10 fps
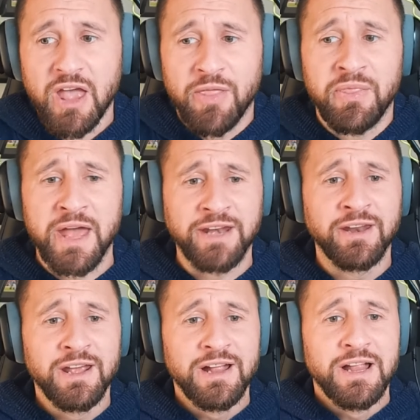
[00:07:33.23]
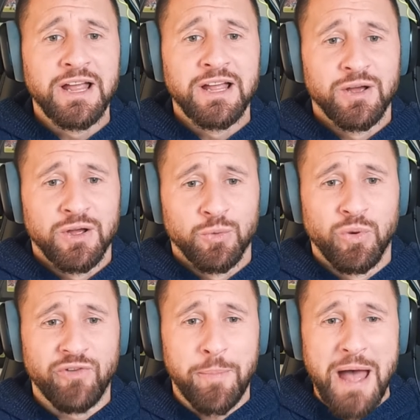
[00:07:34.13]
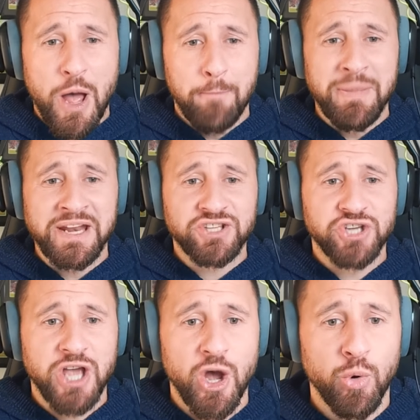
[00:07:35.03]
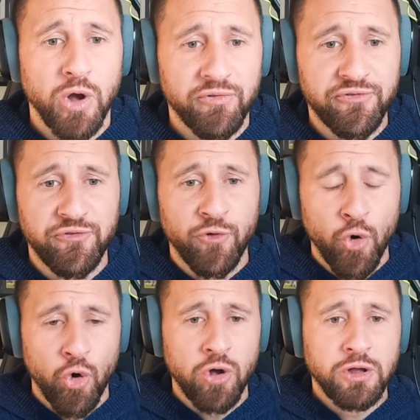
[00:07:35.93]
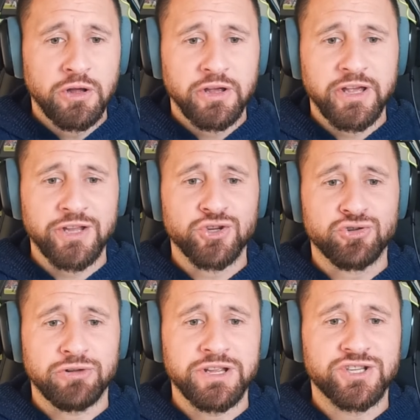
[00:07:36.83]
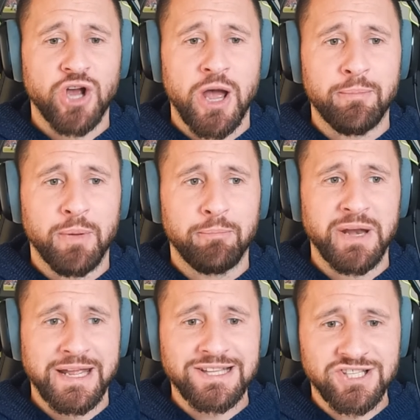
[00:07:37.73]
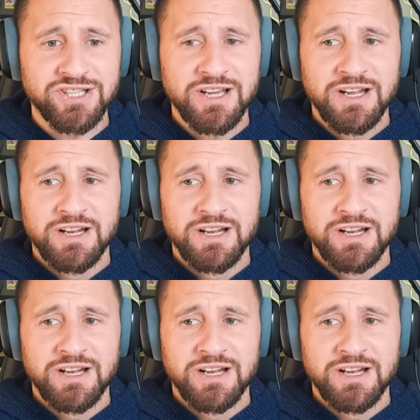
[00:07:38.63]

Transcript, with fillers: And then, with about a minute to go of four injury time minutes,